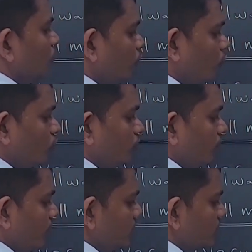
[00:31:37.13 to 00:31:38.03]
Fourth
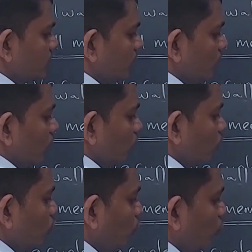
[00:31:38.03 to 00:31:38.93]
one is
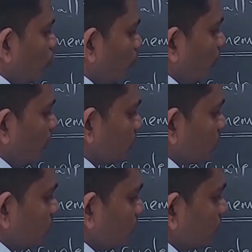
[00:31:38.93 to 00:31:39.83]
chloroplast.